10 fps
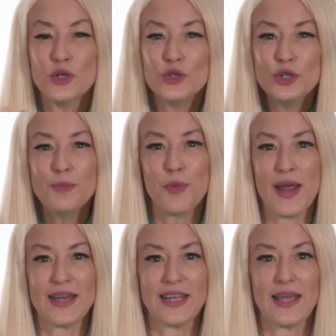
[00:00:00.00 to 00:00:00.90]
Good
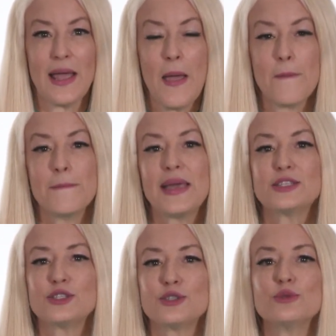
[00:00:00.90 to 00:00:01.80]
branding
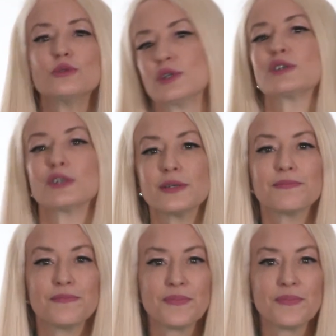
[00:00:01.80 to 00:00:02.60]
makes you look good,